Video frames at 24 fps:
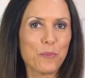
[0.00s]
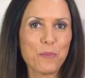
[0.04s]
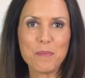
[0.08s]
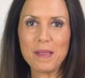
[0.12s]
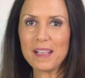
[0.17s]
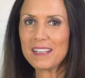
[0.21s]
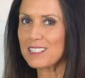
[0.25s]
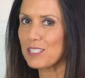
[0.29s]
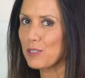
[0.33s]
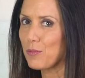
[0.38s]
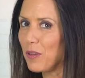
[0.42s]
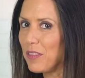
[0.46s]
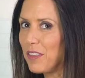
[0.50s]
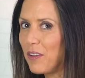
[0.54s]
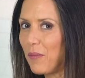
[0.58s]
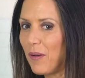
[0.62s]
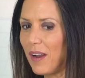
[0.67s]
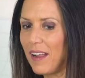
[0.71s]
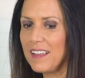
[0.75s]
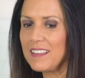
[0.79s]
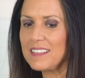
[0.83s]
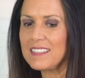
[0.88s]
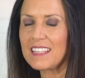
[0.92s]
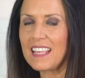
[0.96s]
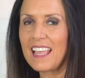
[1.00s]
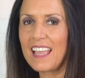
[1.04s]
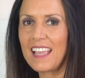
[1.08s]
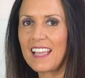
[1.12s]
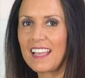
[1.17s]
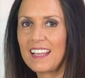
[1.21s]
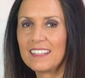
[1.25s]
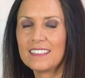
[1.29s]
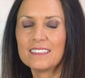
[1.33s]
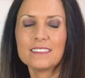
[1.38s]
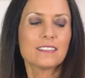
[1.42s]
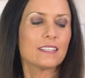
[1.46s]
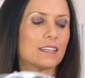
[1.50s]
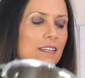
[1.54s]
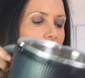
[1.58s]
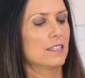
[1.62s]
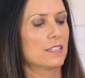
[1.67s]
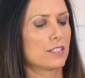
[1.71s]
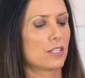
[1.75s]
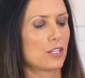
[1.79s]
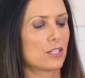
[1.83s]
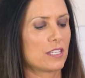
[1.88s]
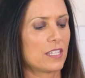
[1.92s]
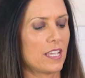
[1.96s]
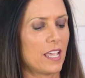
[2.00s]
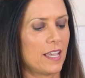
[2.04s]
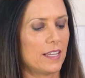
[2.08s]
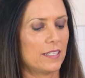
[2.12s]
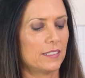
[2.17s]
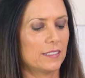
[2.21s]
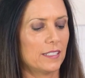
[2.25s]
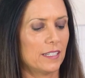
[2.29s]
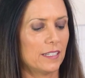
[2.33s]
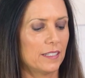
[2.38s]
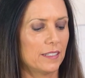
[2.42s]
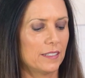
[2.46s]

mixed with the rice and sautéed.